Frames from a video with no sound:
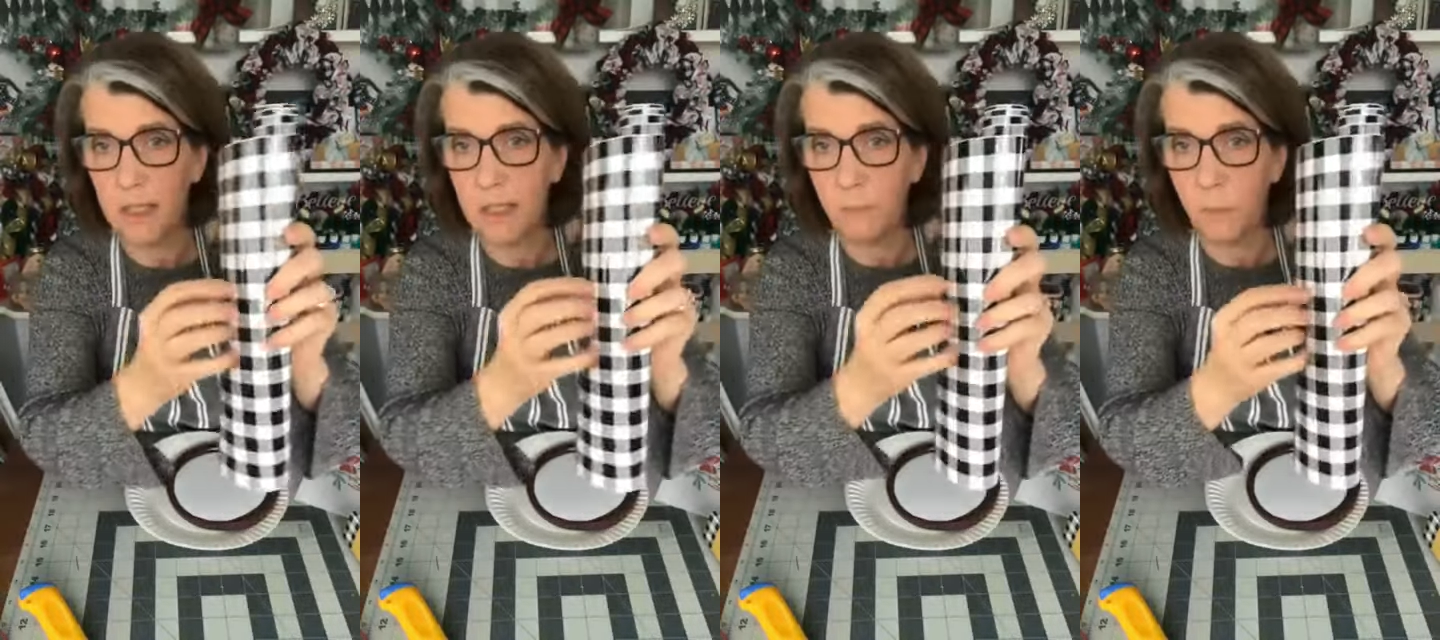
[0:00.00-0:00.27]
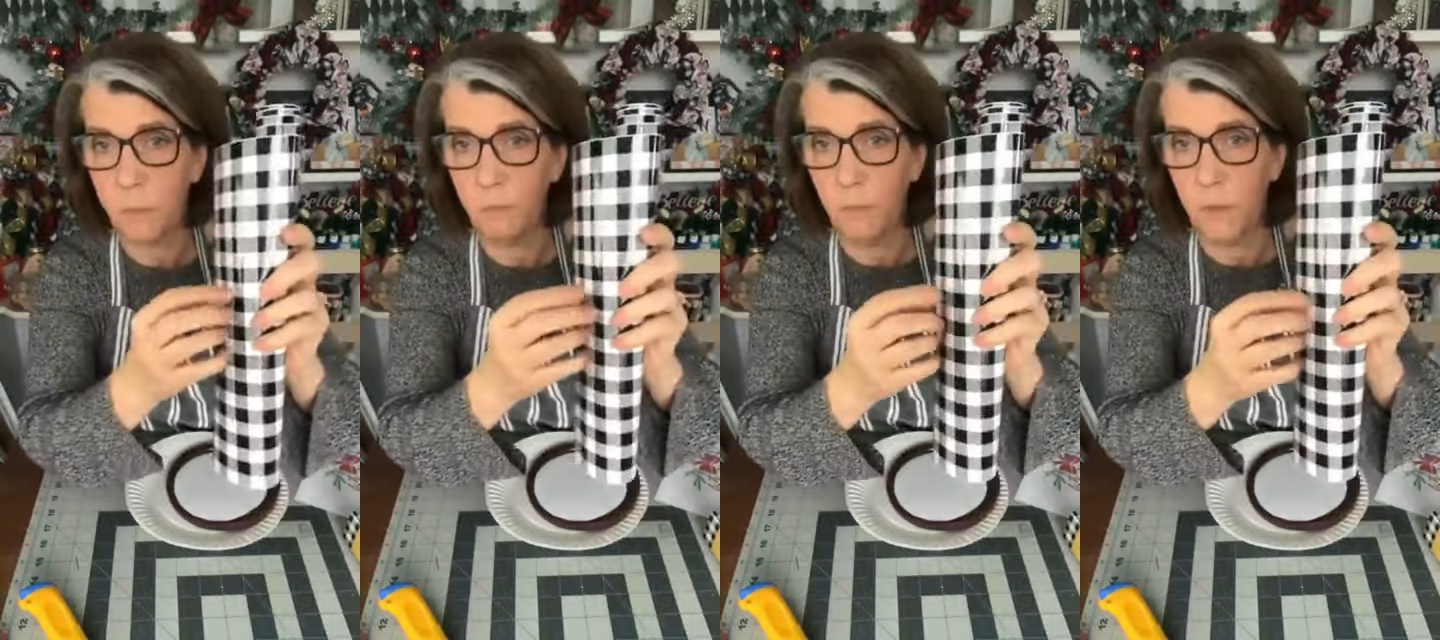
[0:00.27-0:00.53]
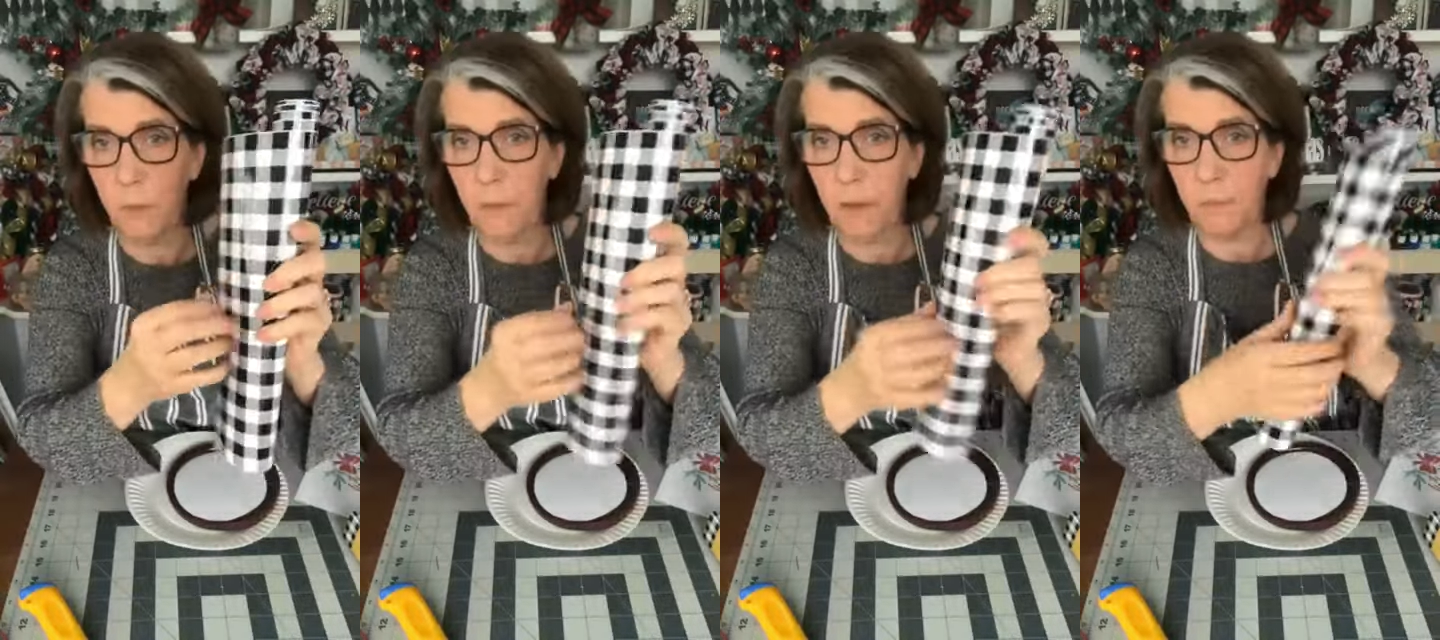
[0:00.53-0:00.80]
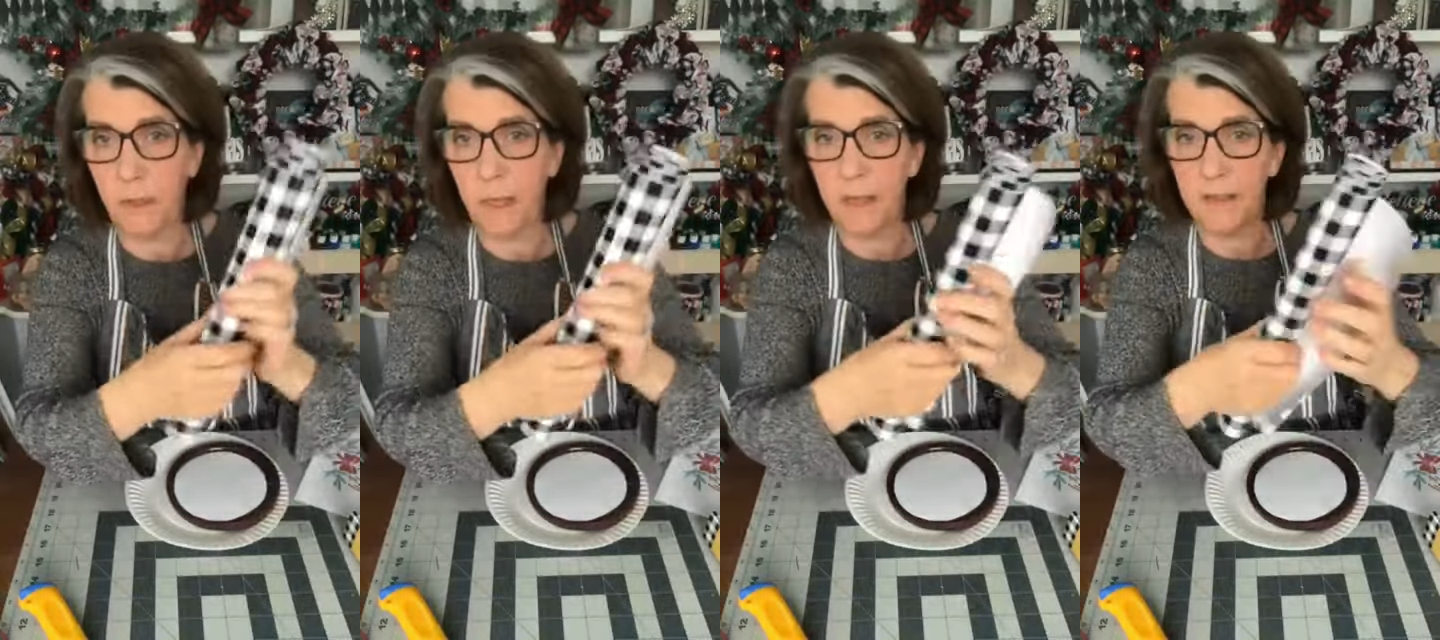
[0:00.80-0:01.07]
It's a
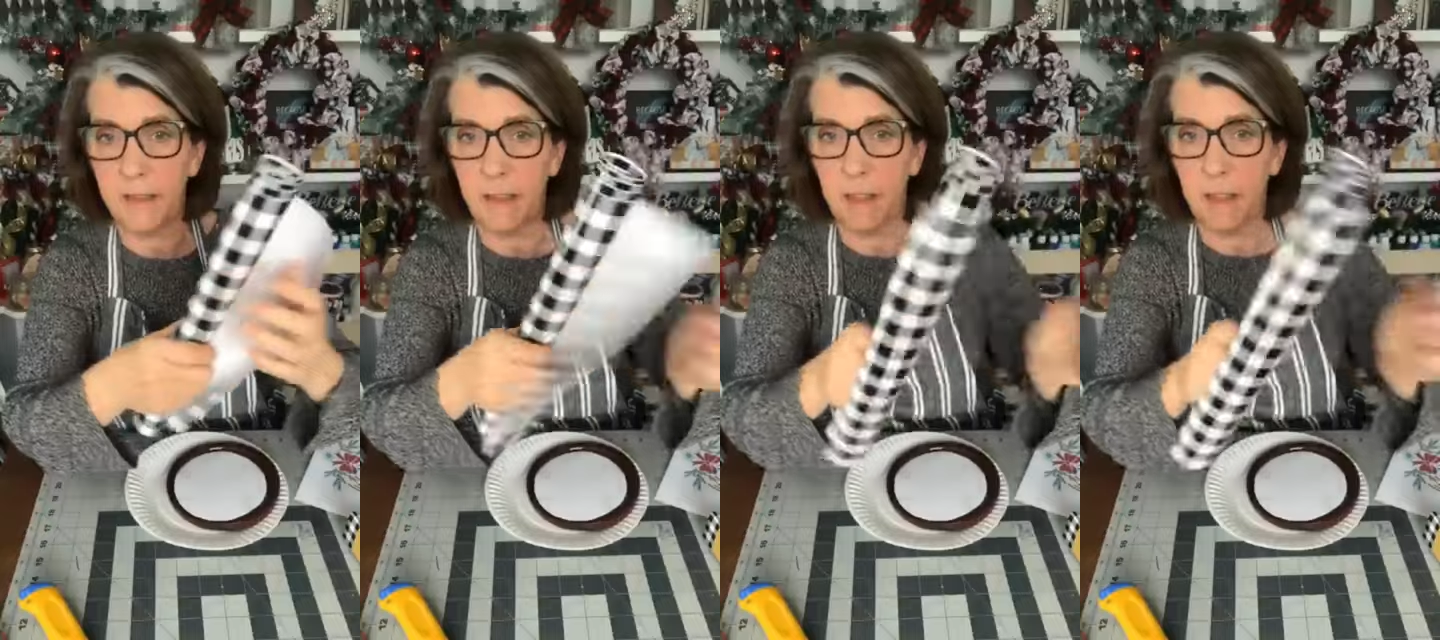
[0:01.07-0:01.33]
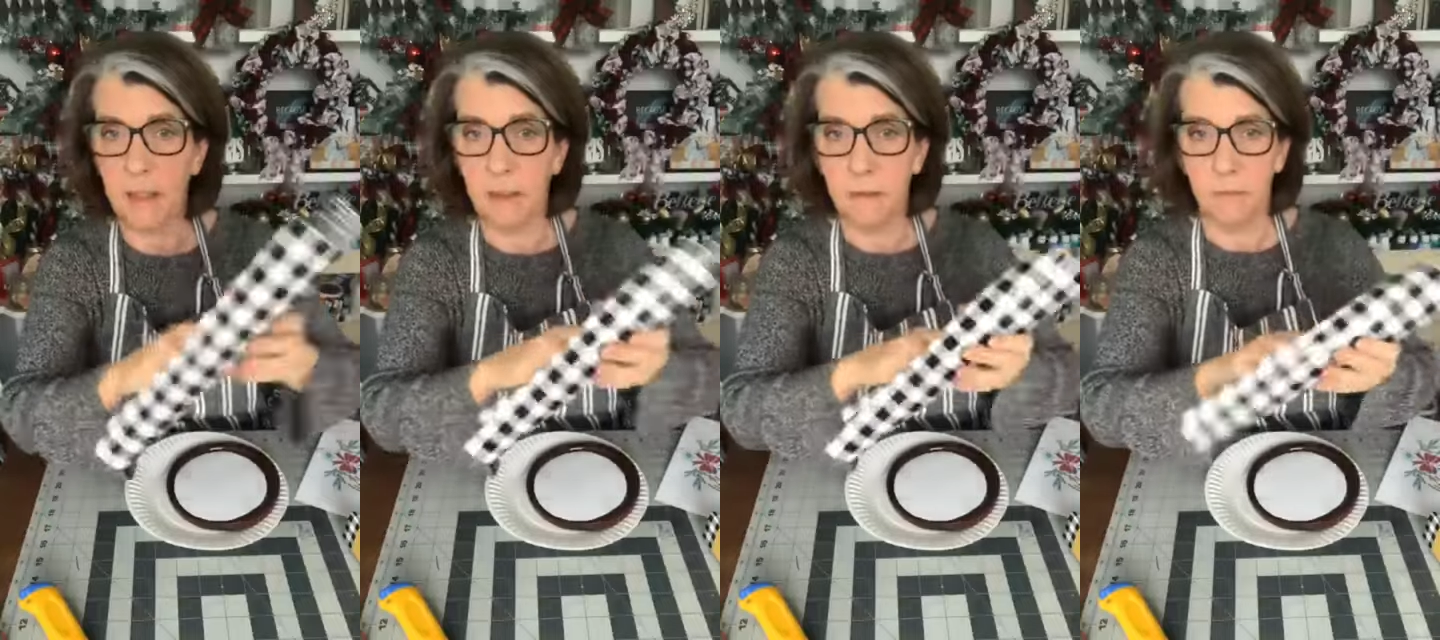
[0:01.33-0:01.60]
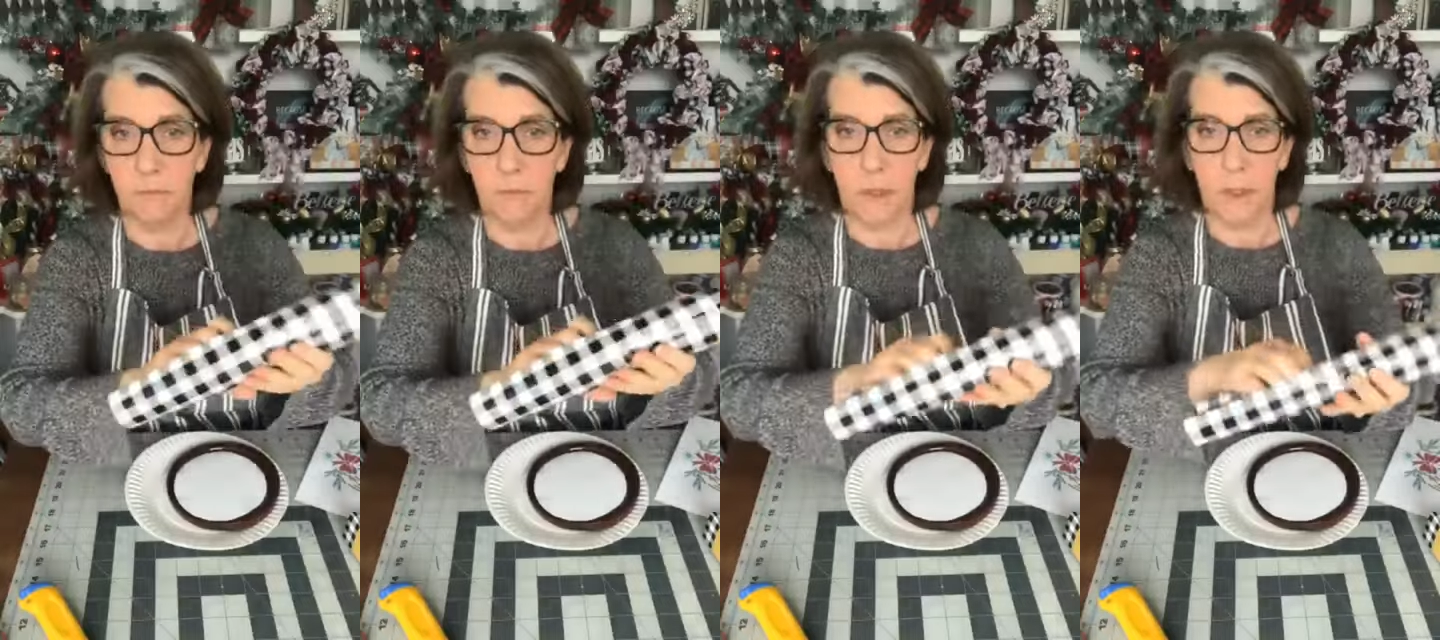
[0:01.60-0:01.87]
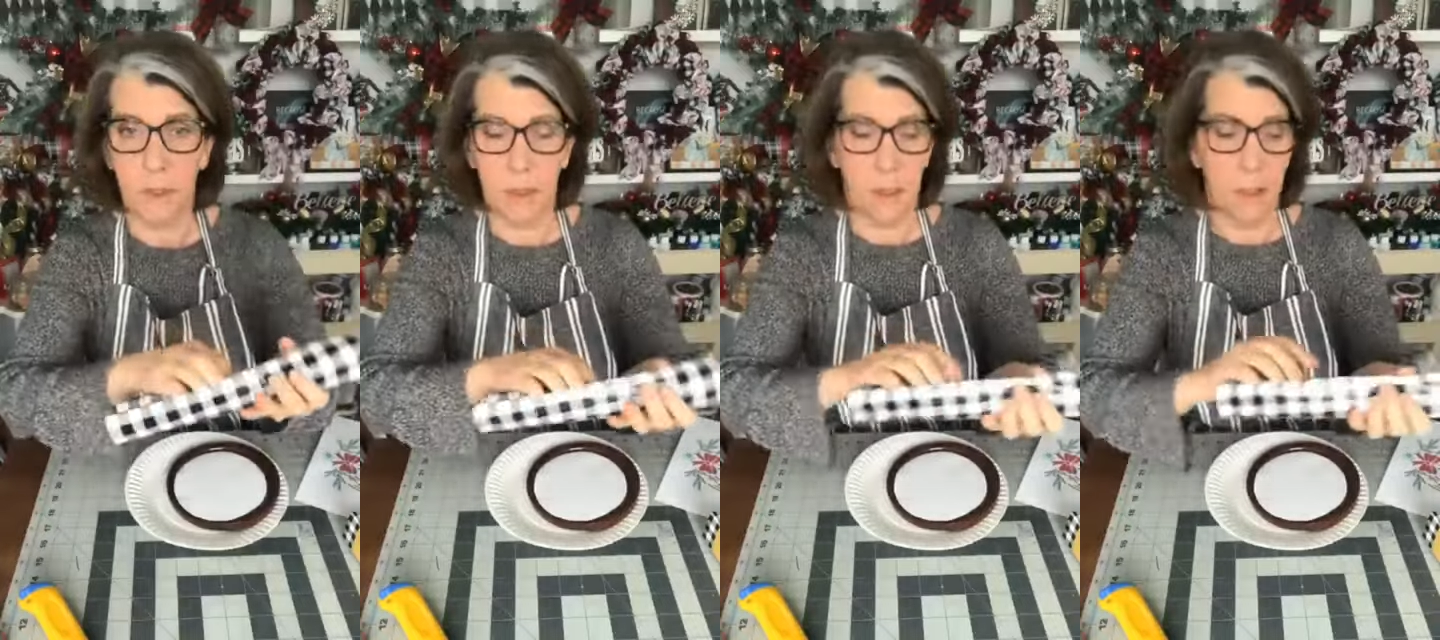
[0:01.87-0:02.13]
bit plasticky,
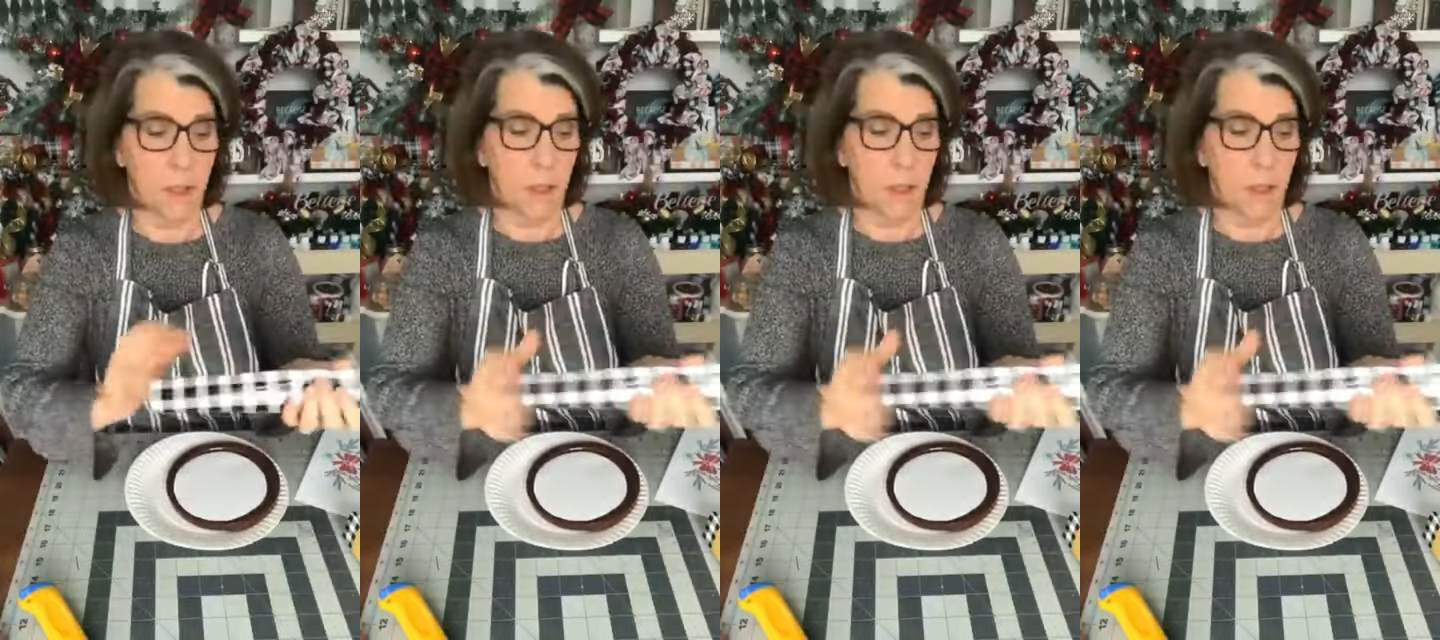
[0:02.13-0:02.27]
right?